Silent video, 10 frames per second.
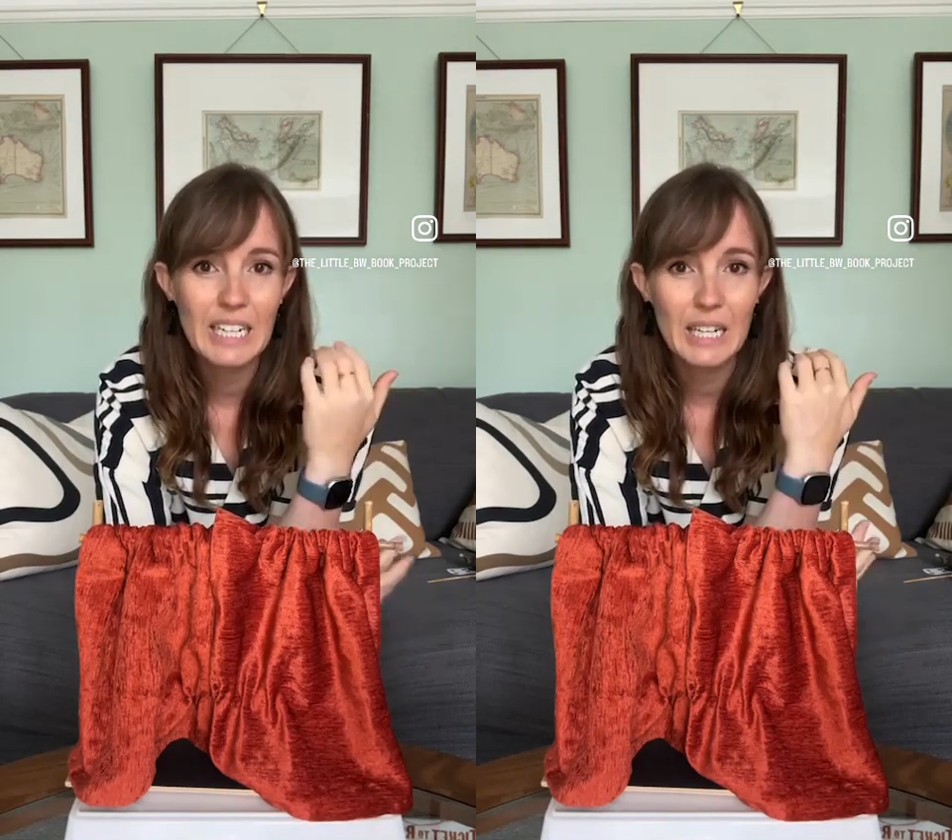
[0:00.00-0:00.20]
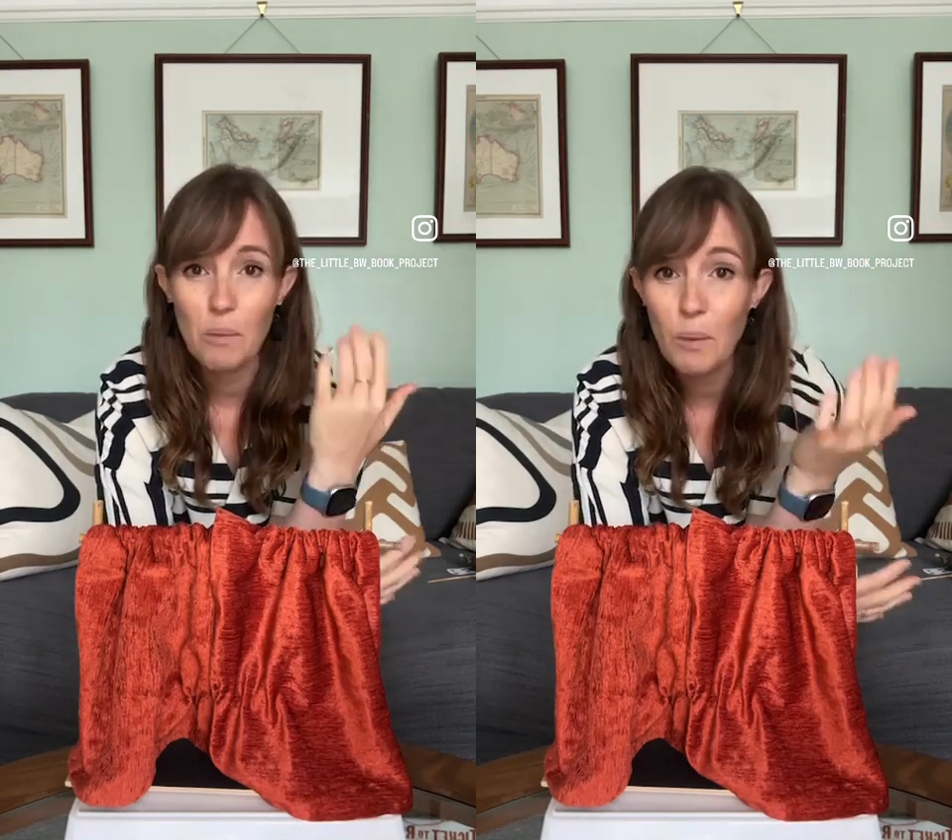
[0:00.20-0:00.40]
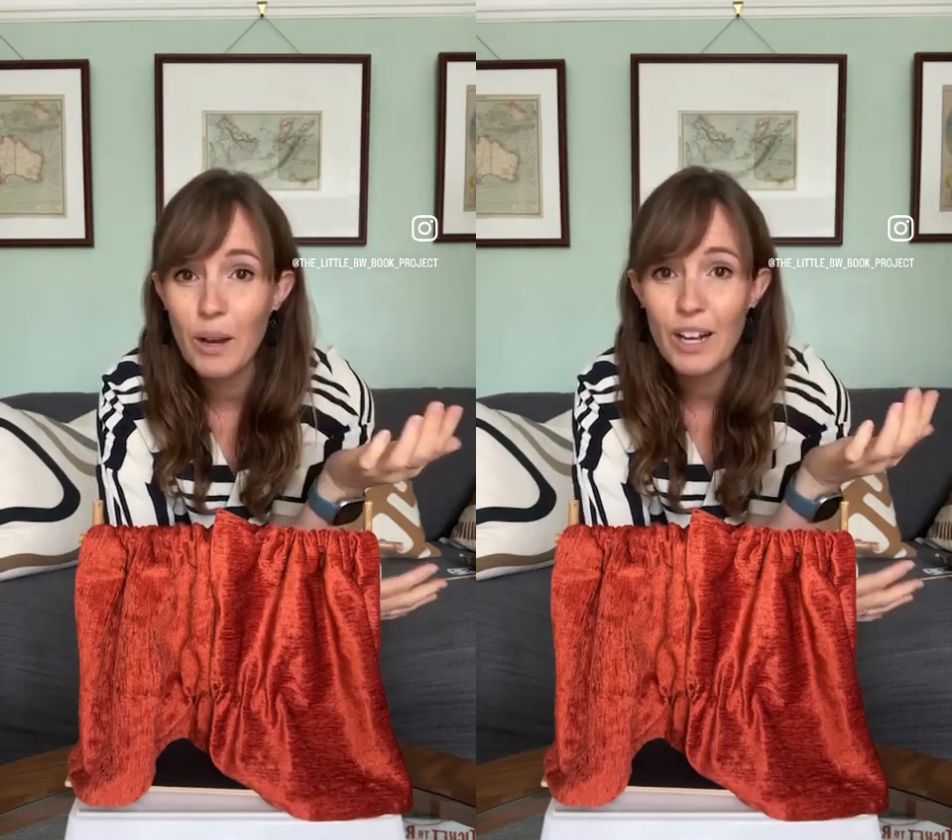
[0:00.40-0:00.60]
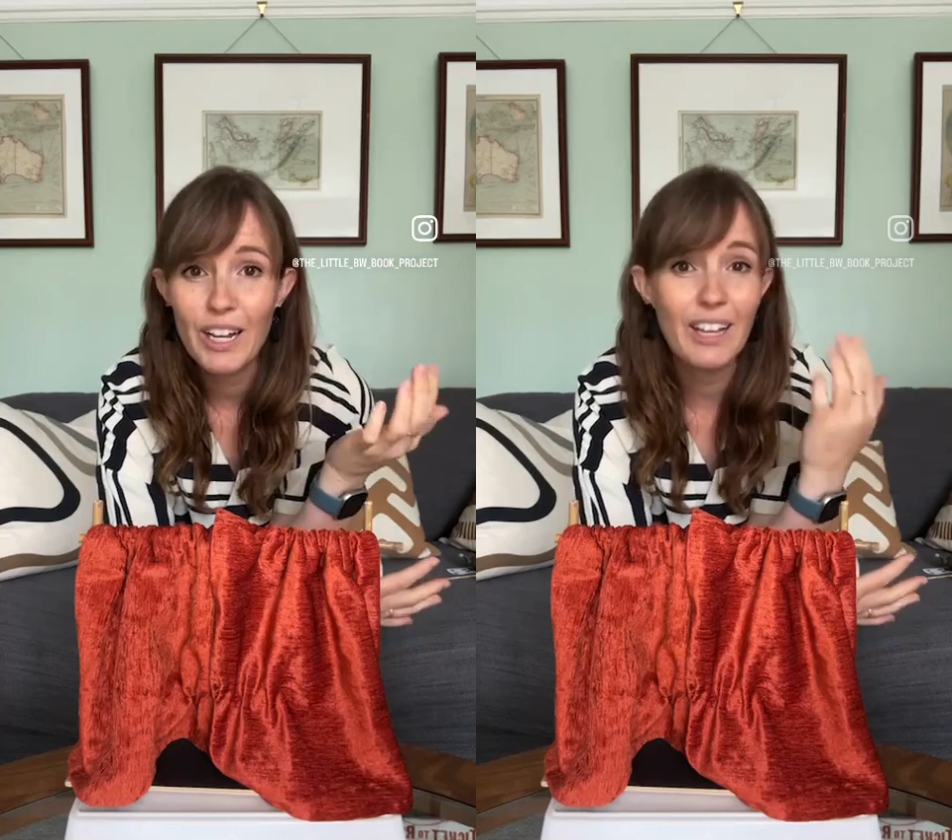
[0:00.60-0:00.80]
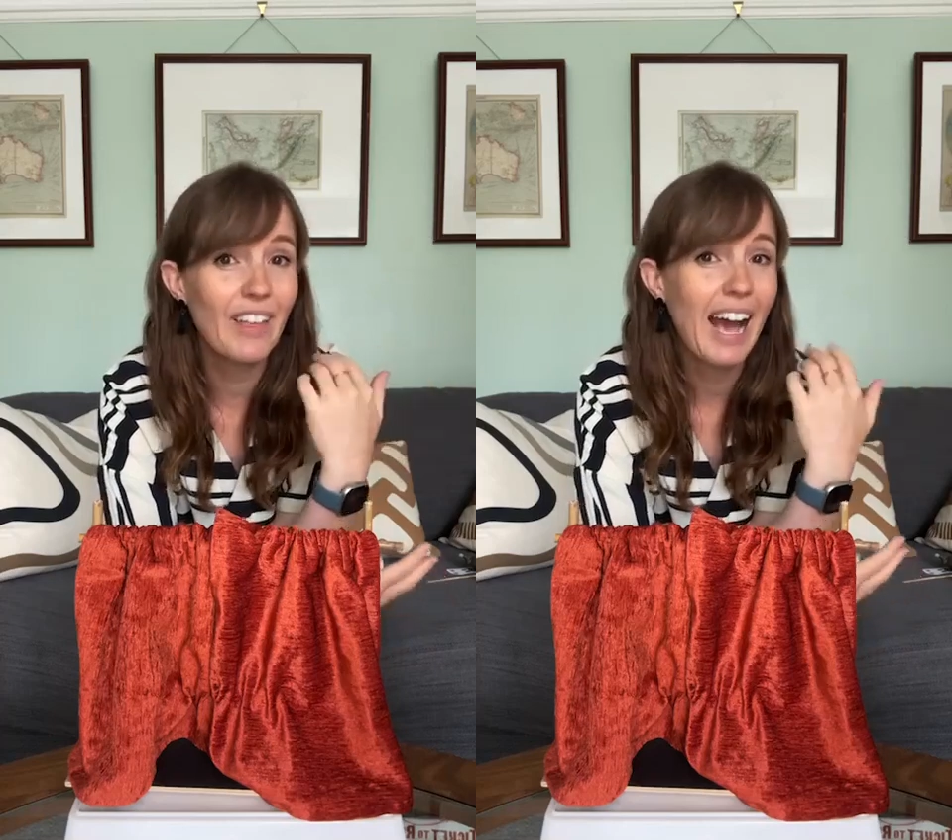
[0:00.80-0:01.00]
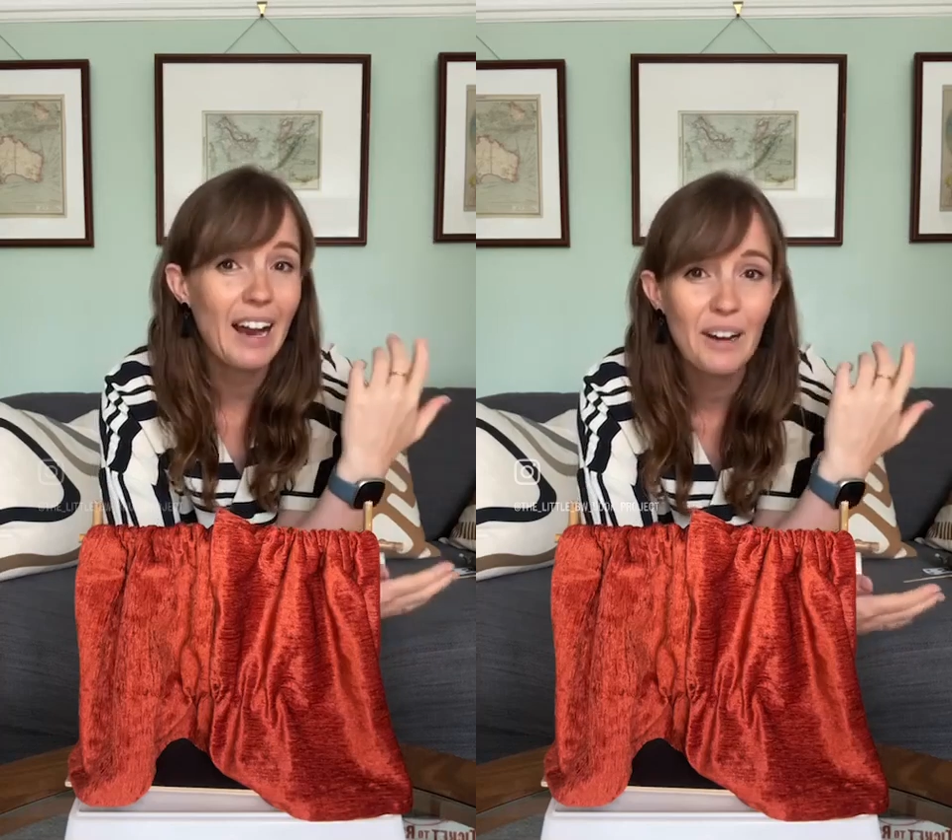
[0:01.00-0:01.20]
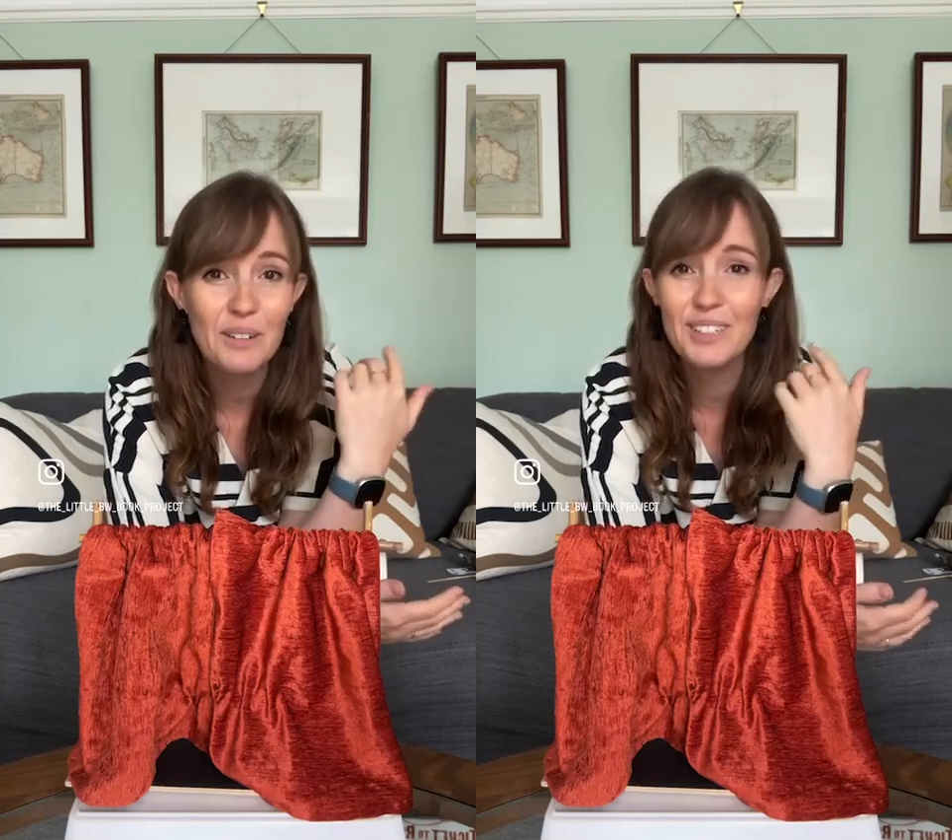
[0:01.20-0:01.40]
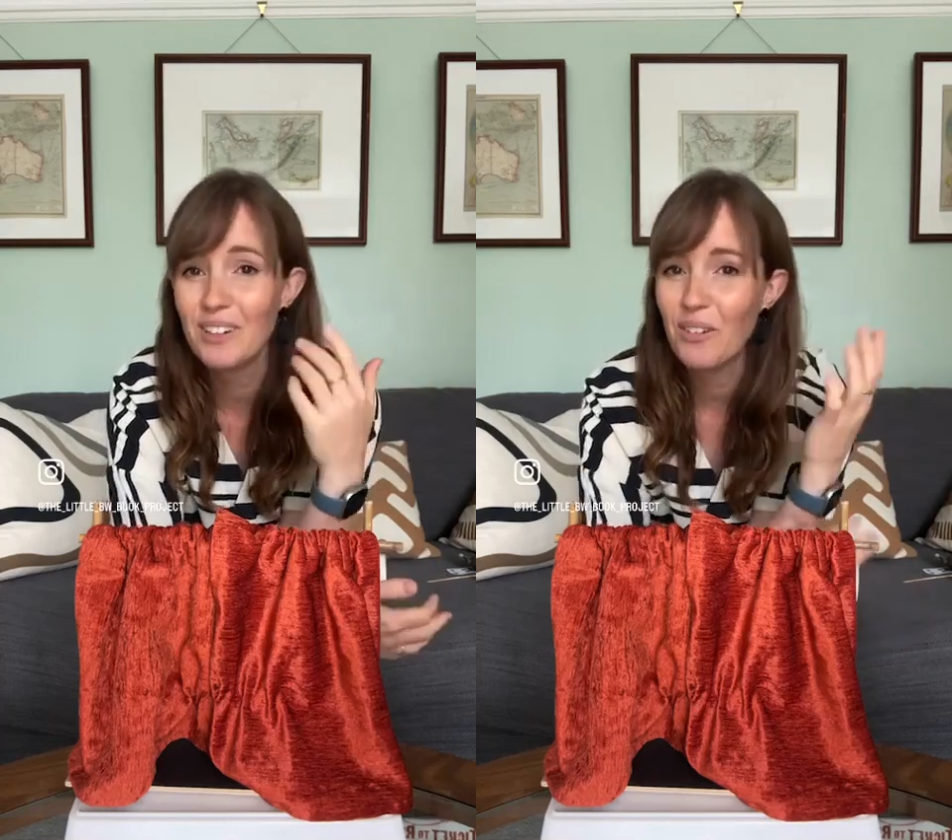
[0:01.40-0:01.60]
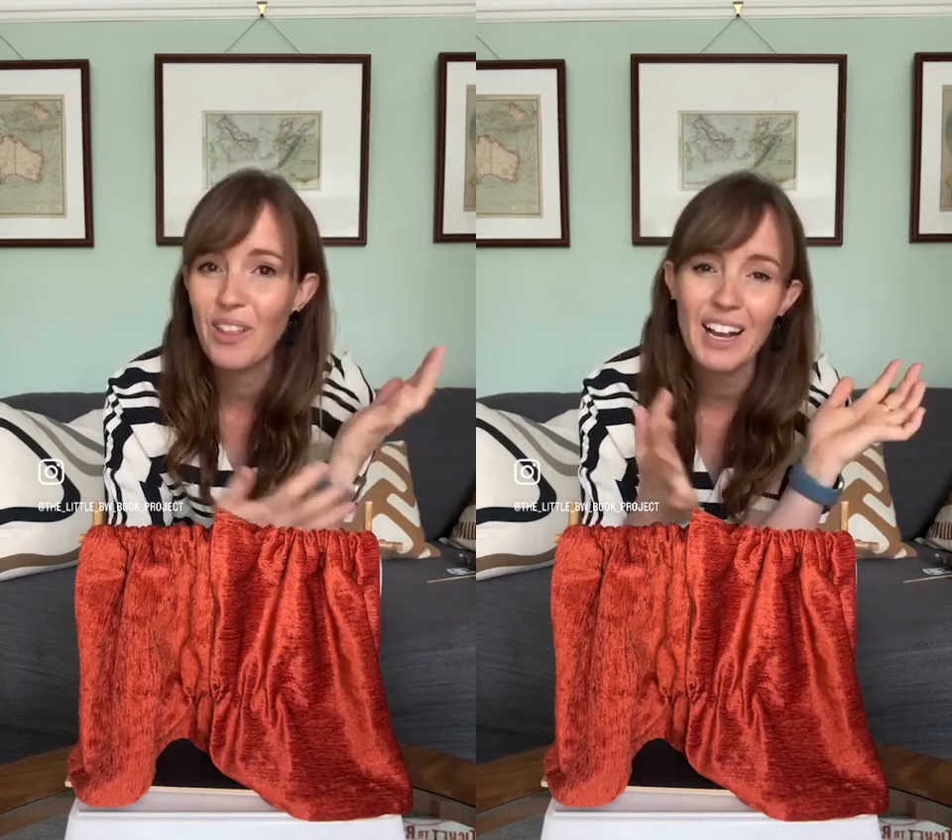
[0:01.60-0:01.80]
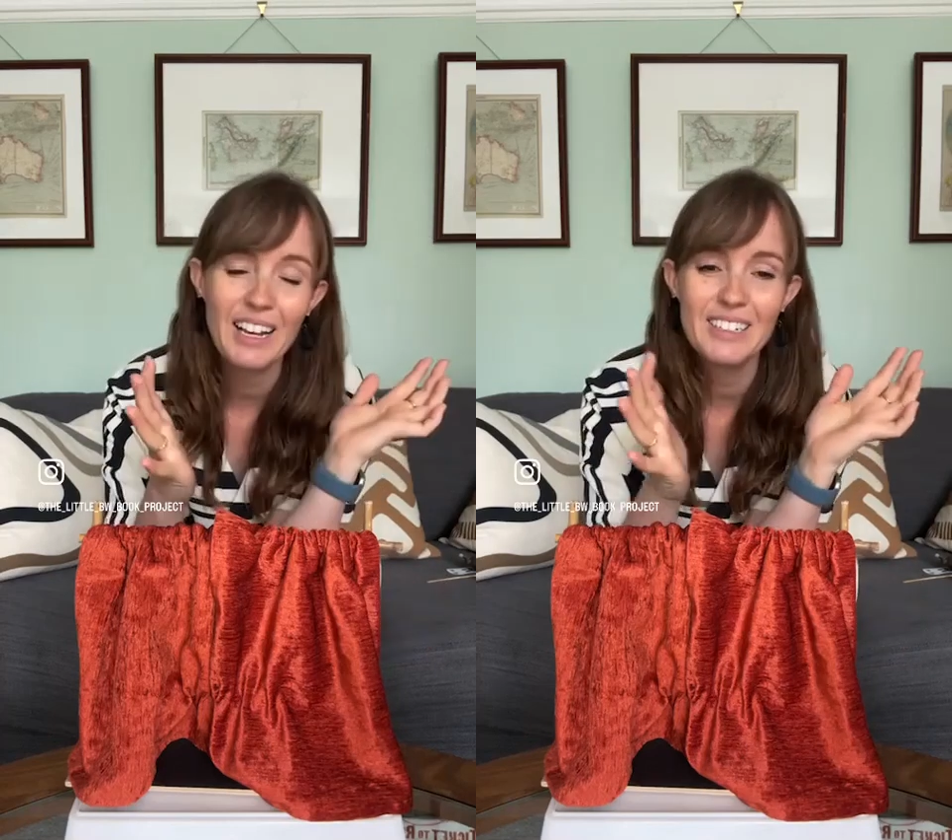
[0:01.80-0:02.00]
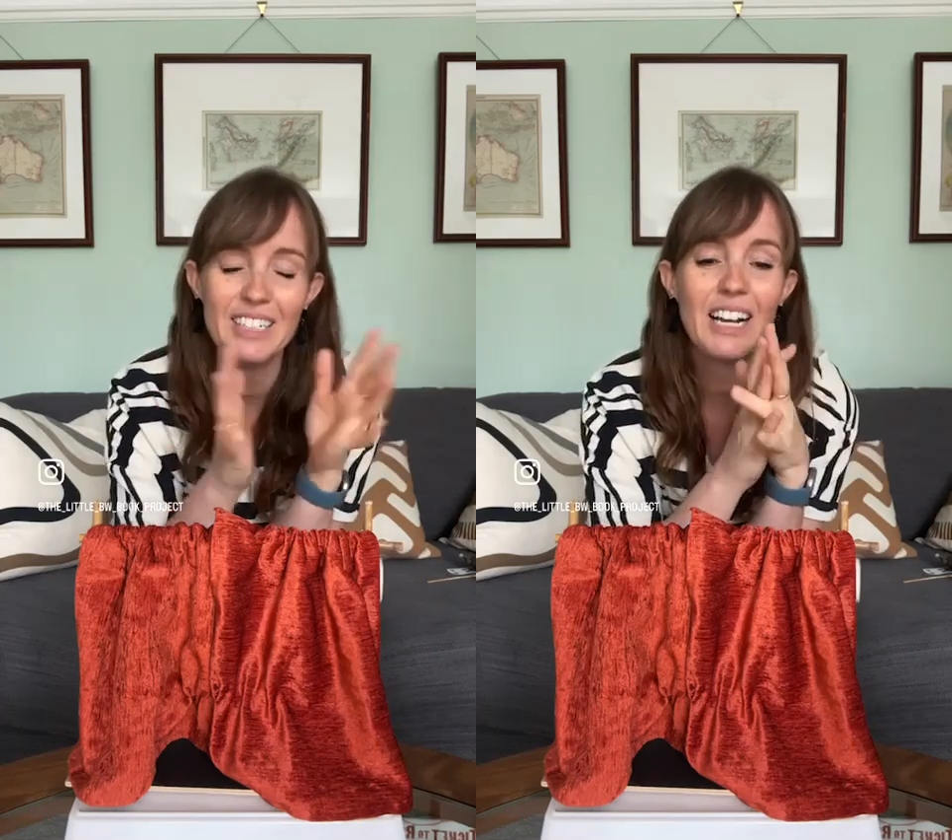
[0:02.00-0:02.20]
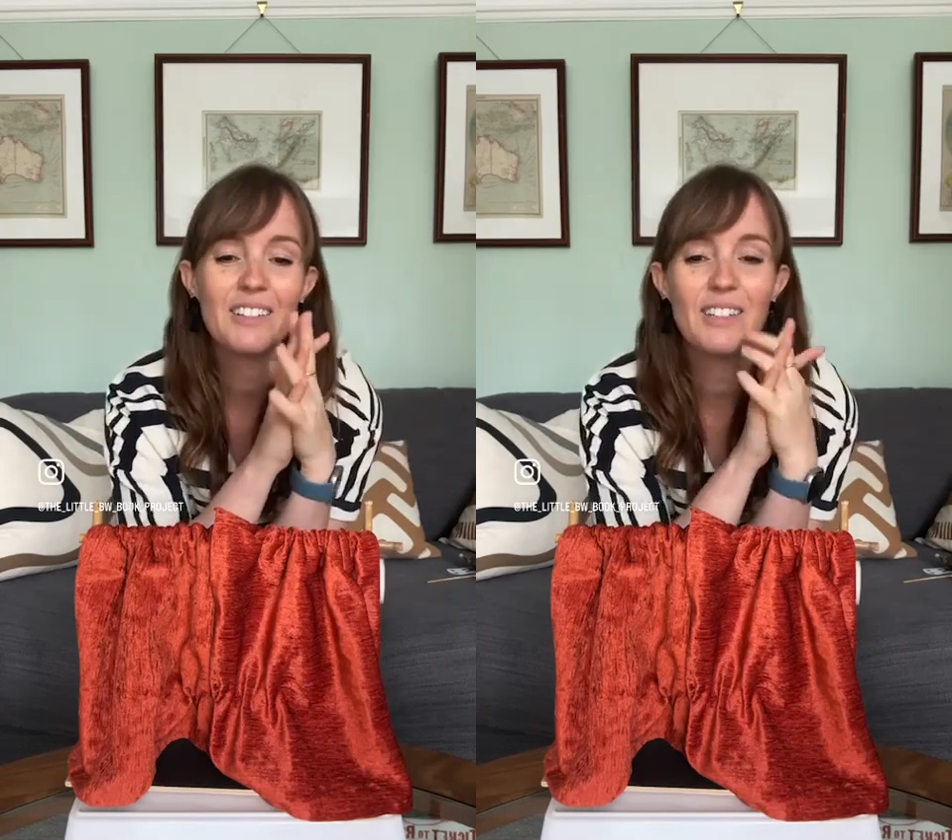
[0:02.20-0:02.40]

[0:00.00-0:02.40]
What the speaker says: like work and the house and all that kind of jazz.